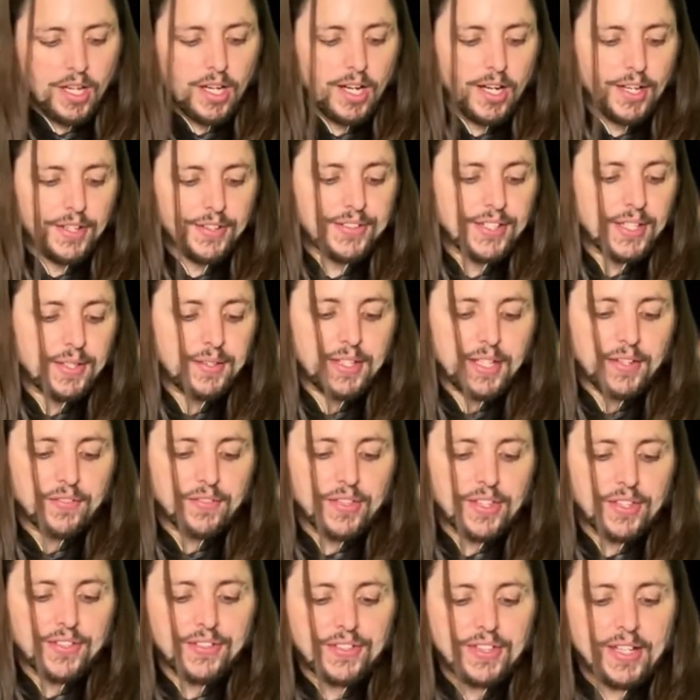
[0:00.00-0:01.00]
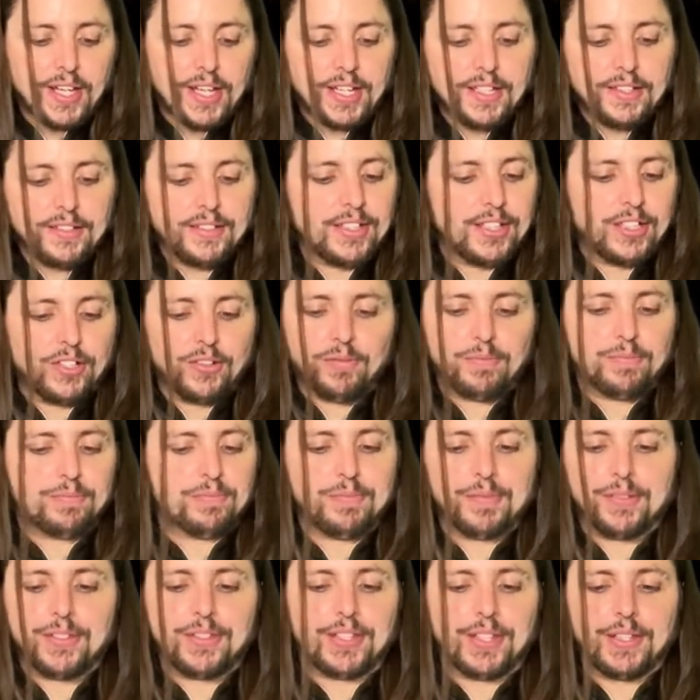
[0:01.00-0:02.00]
same thing for this side,
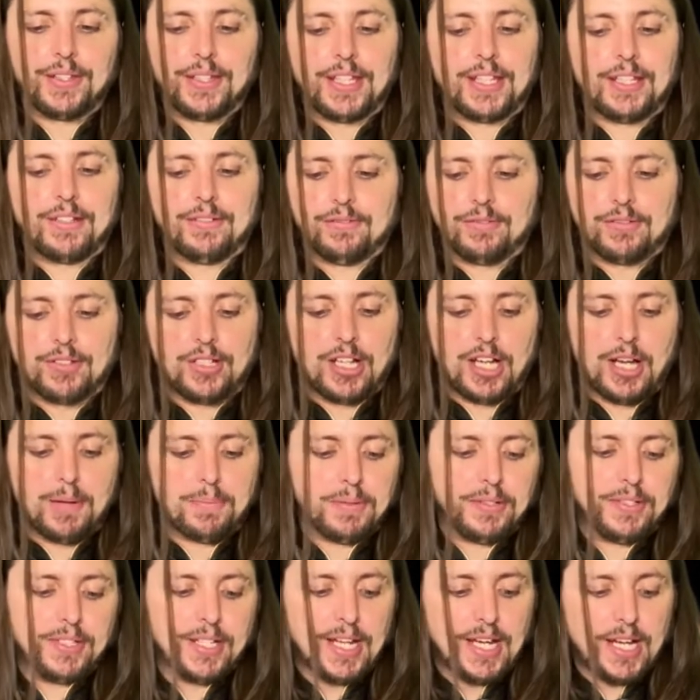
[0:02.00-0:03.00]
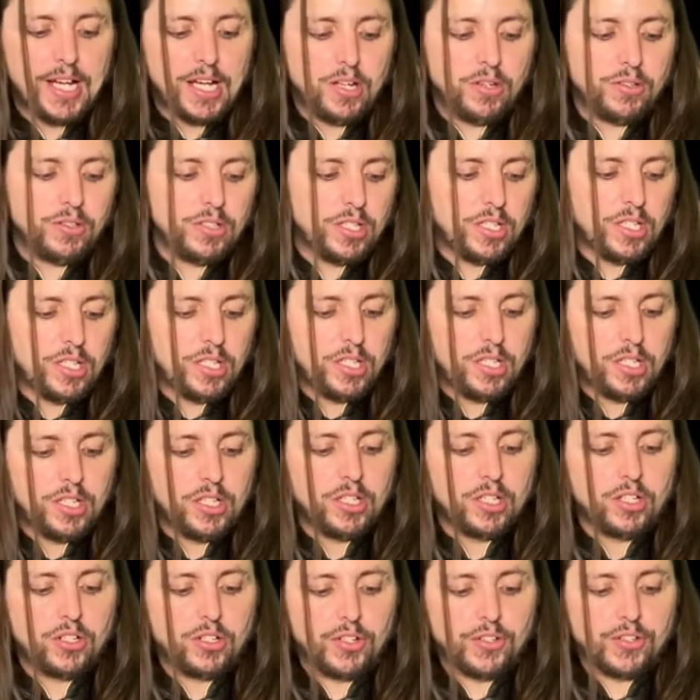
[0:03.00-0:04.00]
same thing up and down,
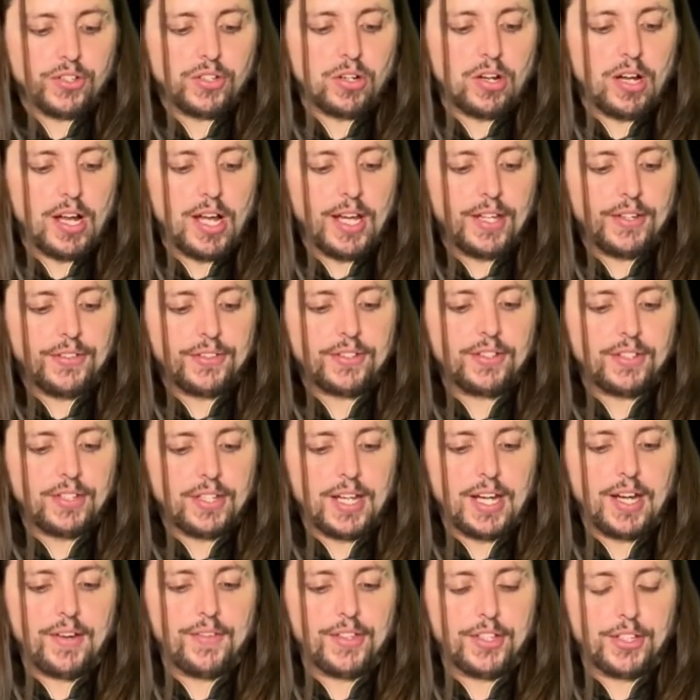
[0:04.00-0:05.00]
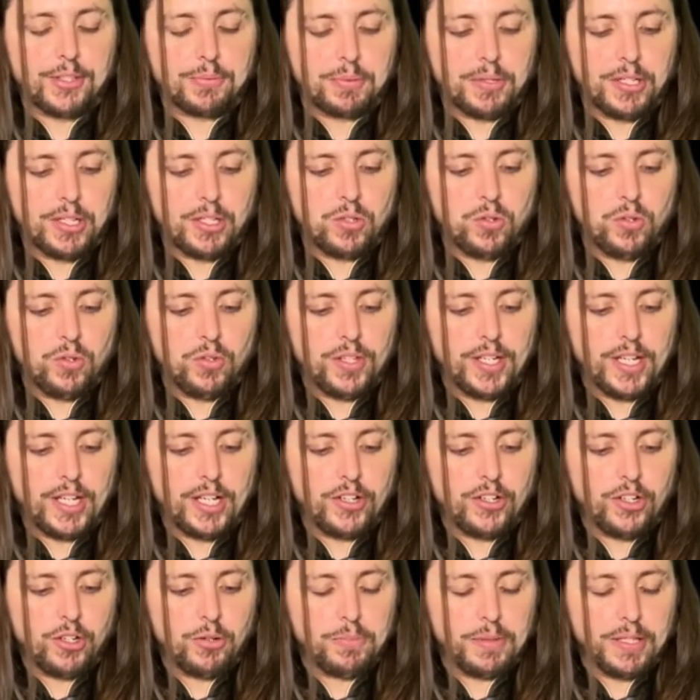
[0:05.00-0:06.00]
crisscross, everything's pretty cool
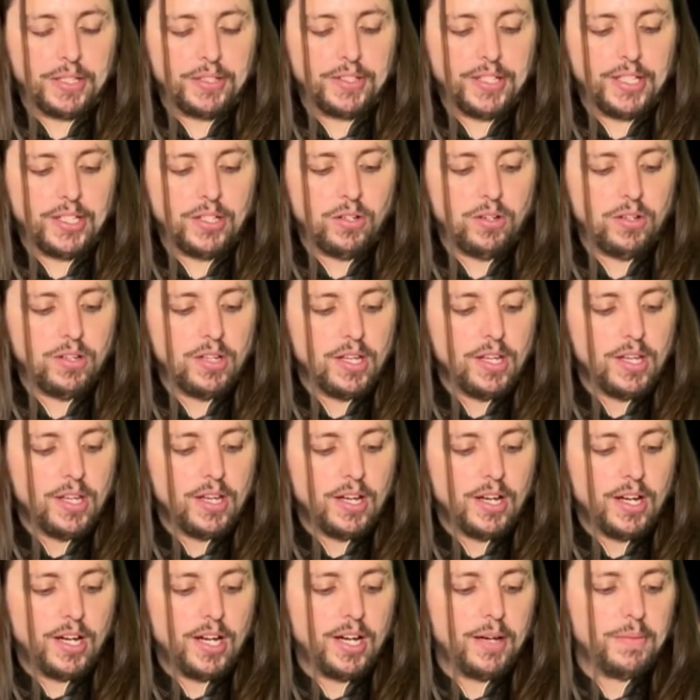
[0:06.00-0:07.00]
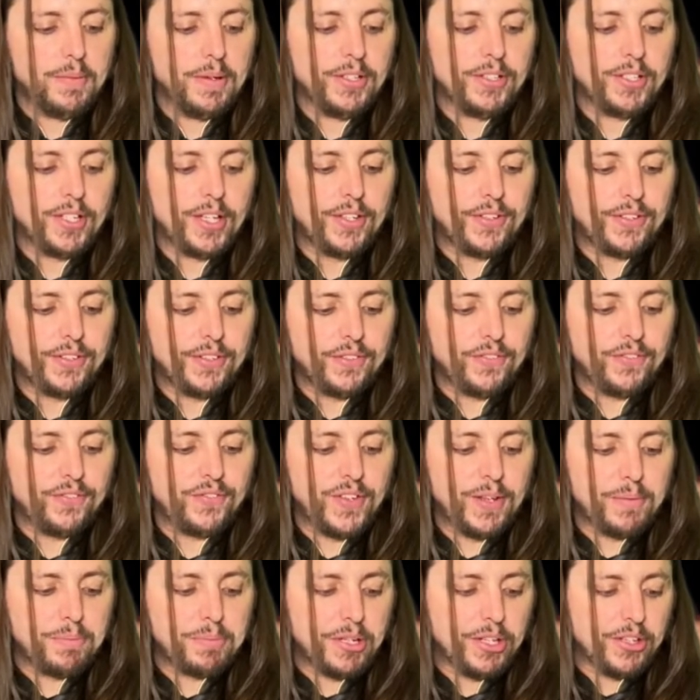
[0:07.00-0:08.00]
there, no big deal. It does
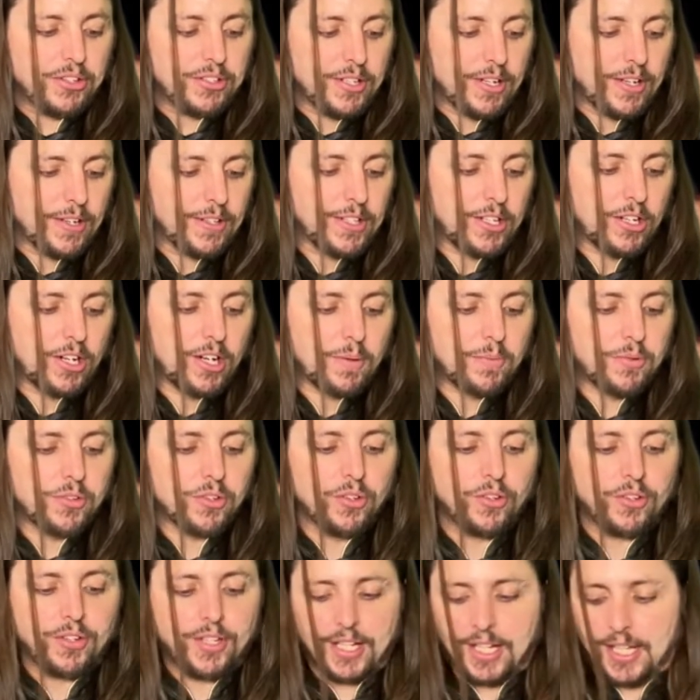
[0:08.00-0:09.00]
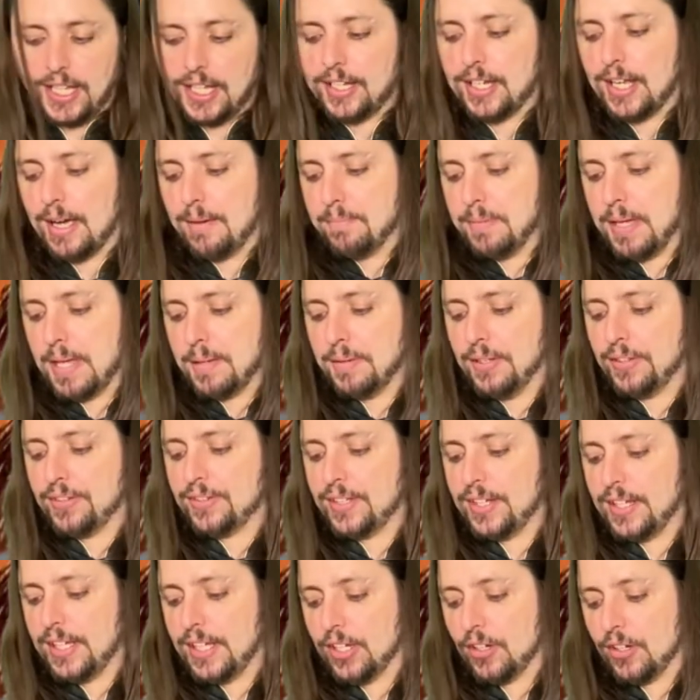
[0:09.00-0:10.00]
fit pretty snug on the arm, so it's, again, not
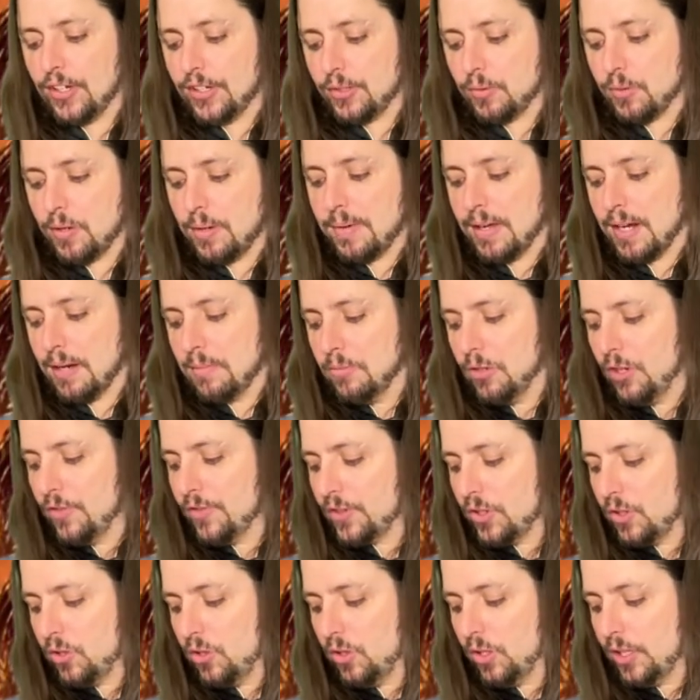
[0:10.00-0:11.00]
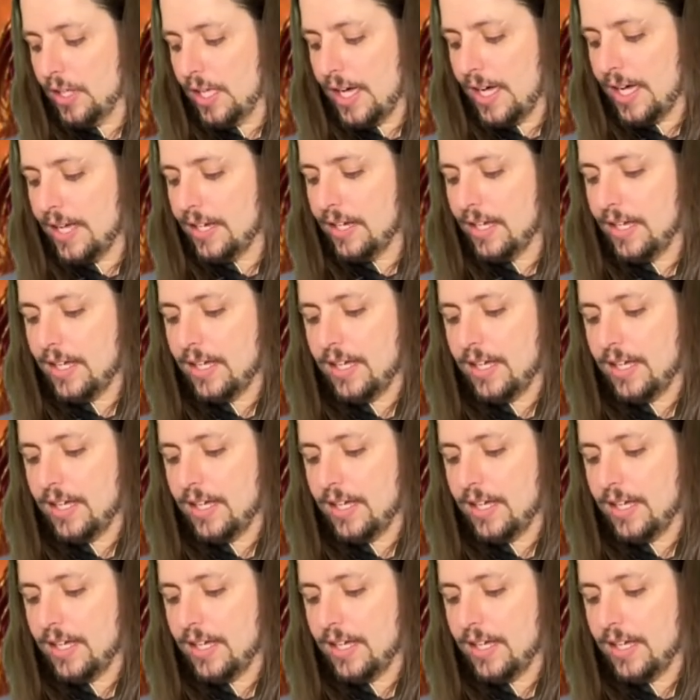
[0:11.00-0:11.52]
babysitting. You don't have to worry about it moving a whole lot.